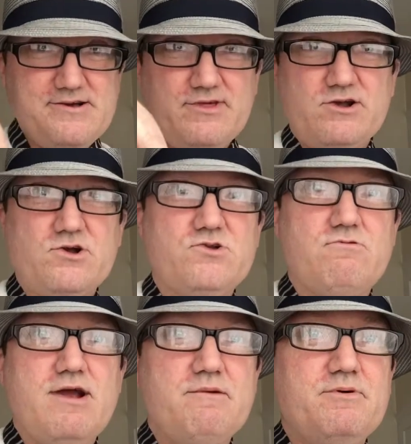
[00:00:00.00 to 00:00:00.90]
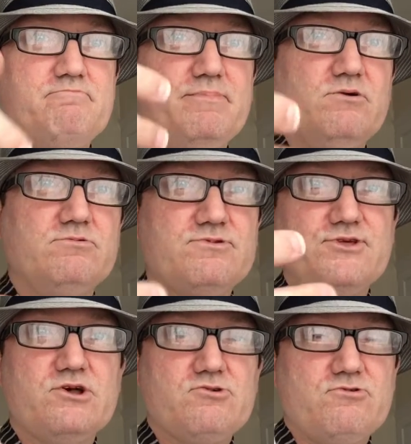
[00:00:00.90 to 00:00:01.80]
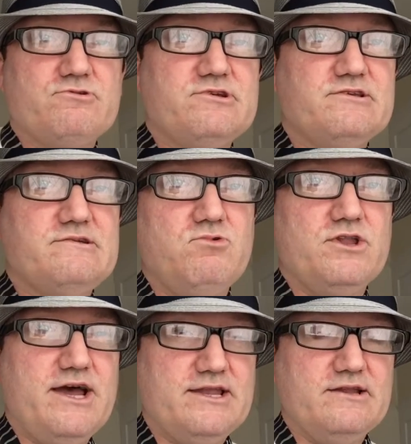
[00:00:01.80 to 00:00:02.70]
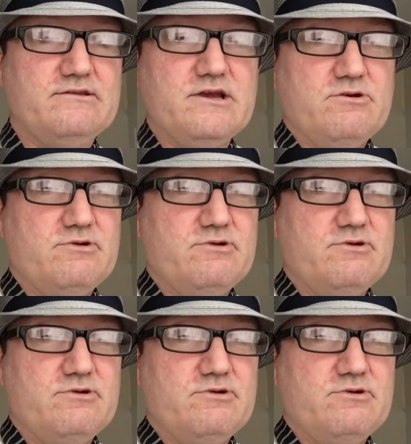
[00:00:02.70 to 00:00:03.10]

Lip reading: I could grab both crutches in one hand,